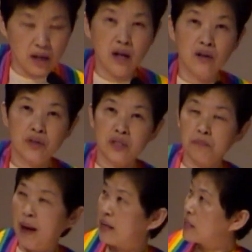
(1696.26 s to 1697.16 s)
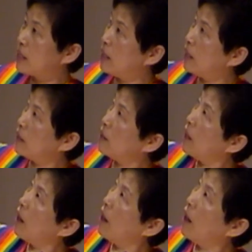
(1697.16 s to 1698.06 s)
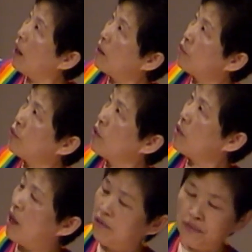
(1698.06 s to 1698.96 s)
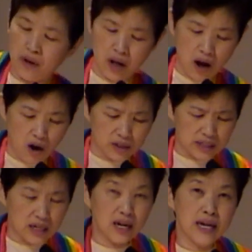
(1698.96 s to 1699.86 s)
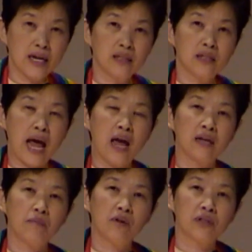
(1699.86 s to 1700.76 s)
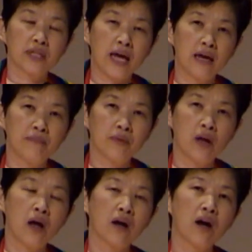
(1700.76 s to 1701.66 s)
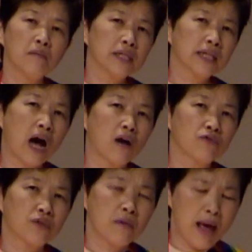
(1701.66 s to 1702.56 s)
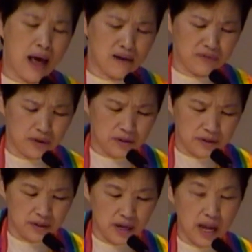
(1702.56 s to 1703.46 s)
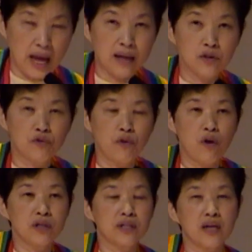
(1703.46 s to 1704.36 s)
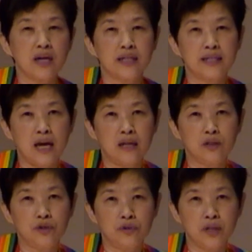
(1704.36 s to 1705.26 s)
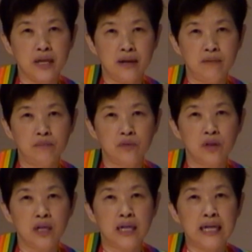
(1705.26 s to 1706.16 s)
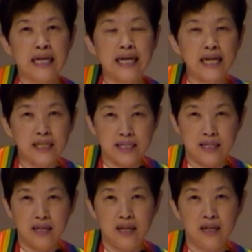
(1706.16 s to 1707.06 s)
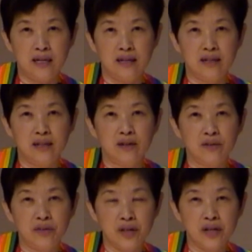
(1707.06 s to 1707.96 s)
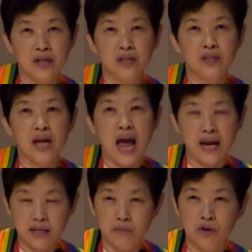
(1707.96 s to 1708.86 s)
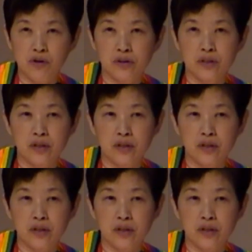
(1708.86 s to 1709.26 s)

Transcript: This basket uh, full of unclean animals came coming down from heaven, and the voice said to him, Eat these animals.